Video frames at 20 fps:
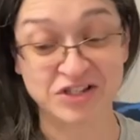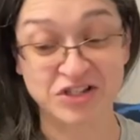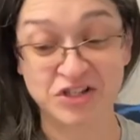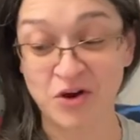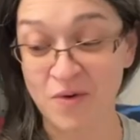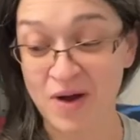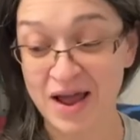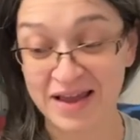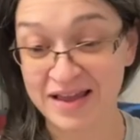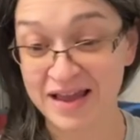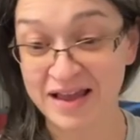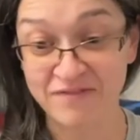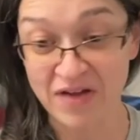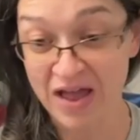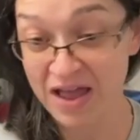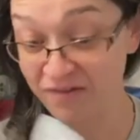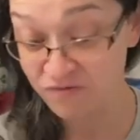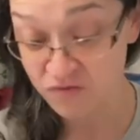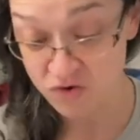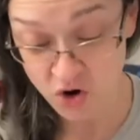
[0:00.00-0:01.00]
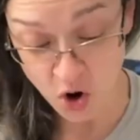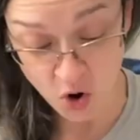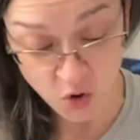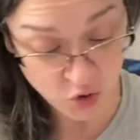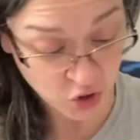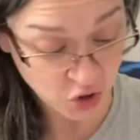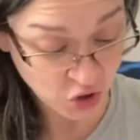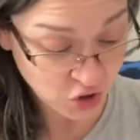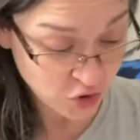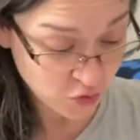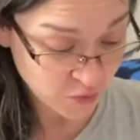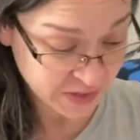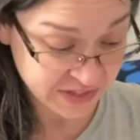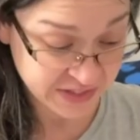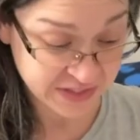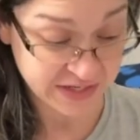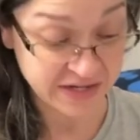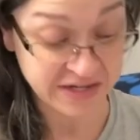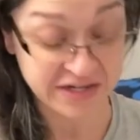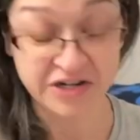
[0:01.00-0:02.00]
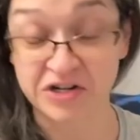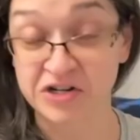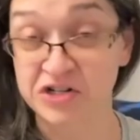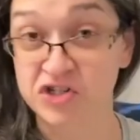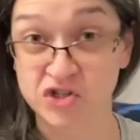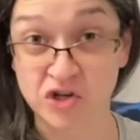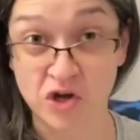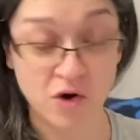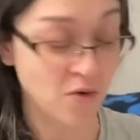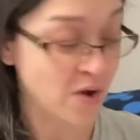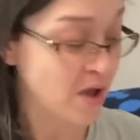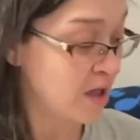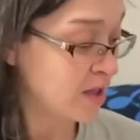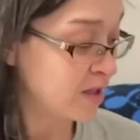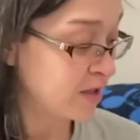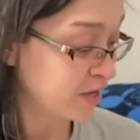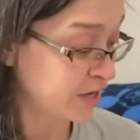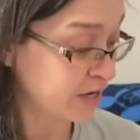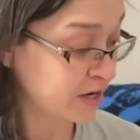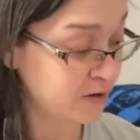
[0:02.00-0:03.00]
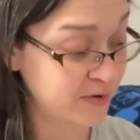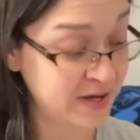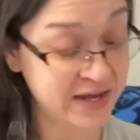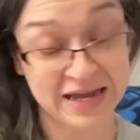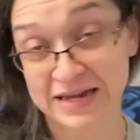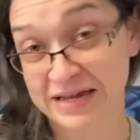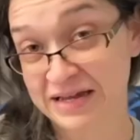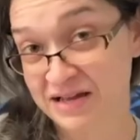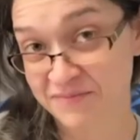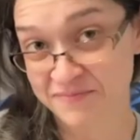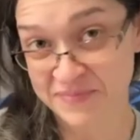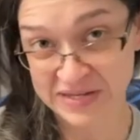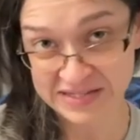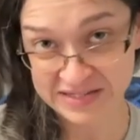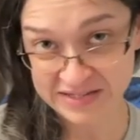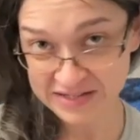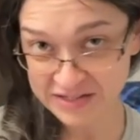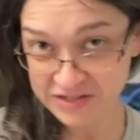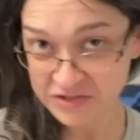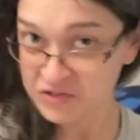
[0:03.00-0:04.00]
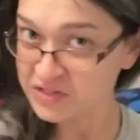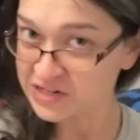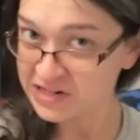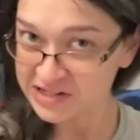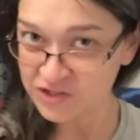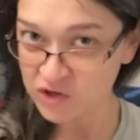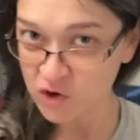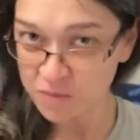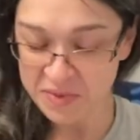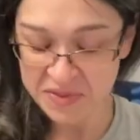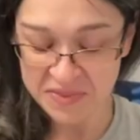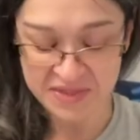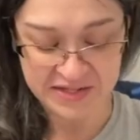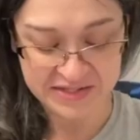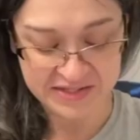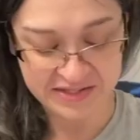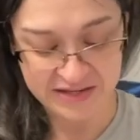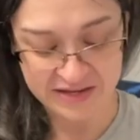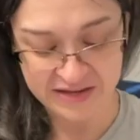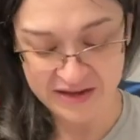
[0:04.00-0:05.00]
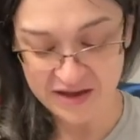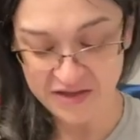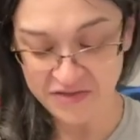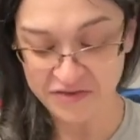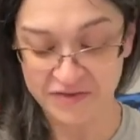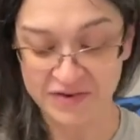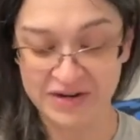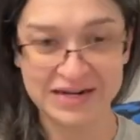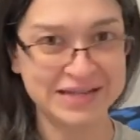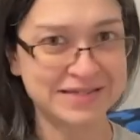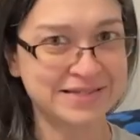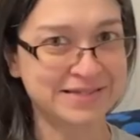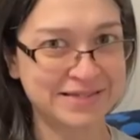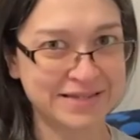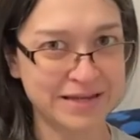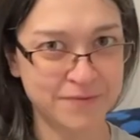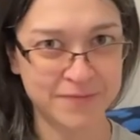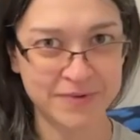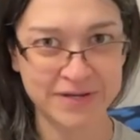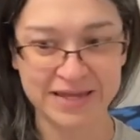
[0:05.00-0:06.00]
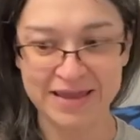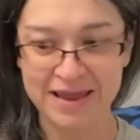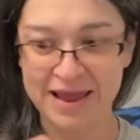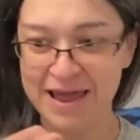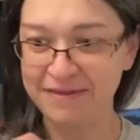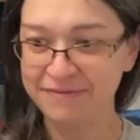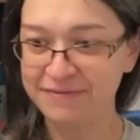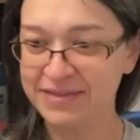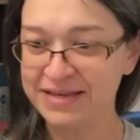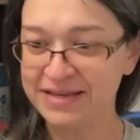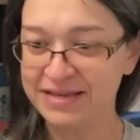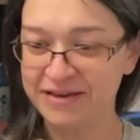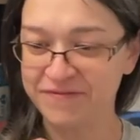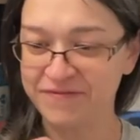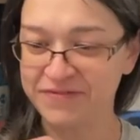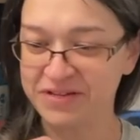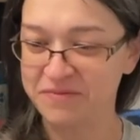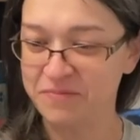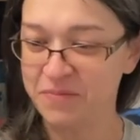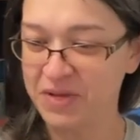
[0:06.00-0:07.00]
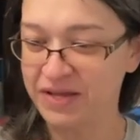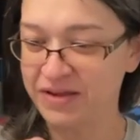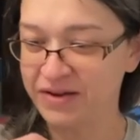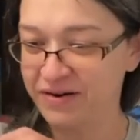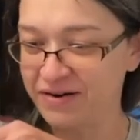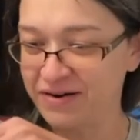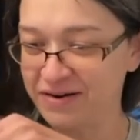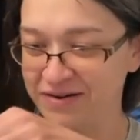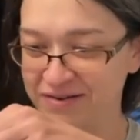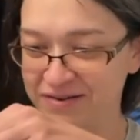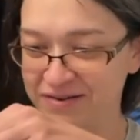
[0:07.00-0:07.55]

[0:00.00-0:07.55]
So I have no clue what's in here. So you know what? I got my scissors. Let's open this together and let's see what Kathy gifted me here.